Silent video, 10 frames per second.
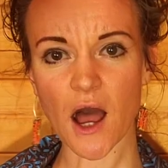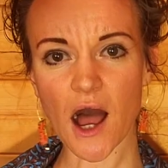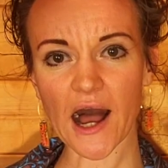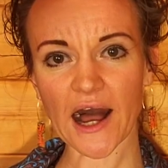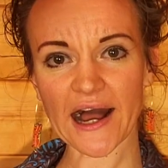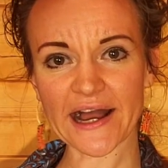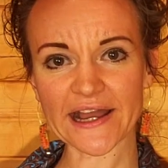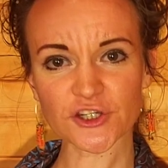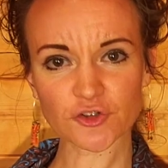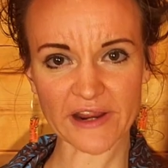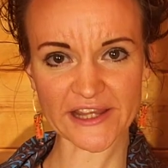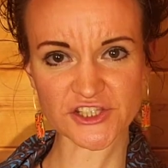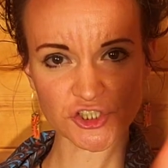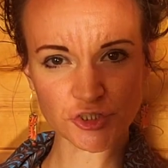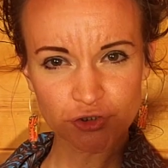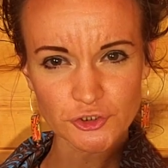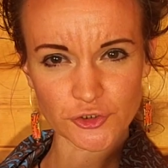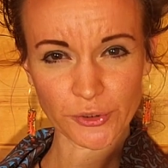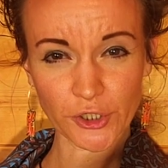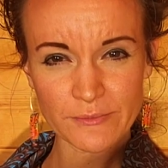I grant you
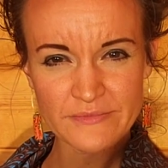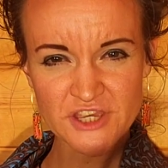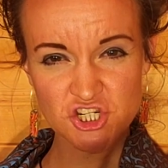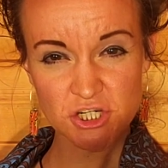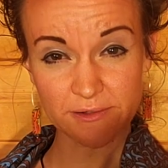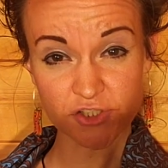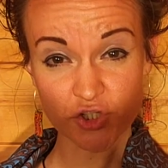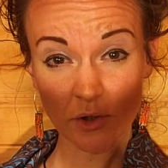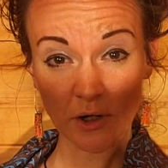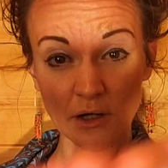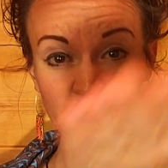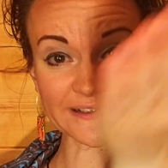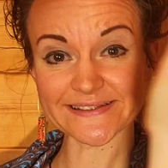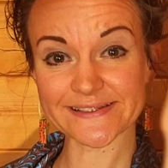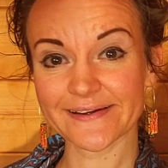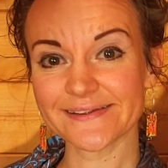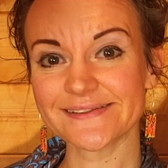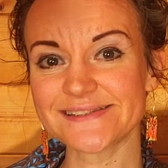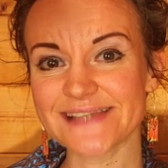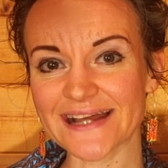permission to call it
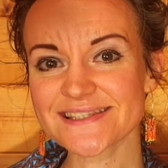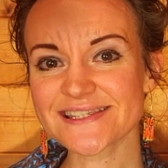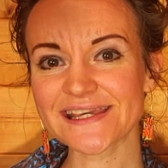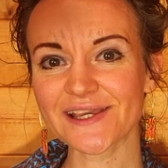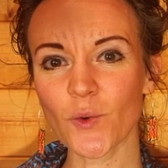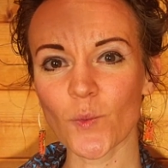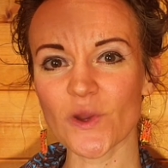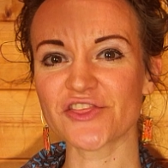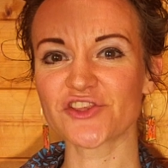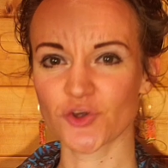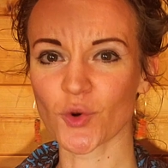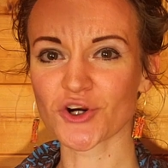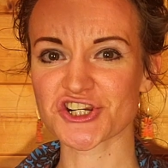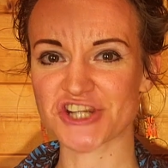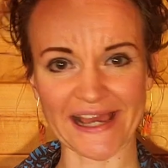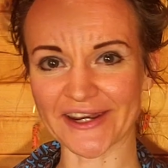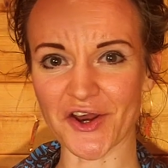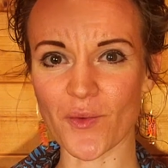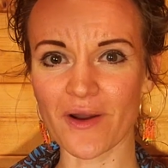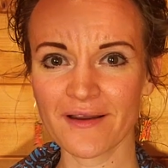dancing with your shadow.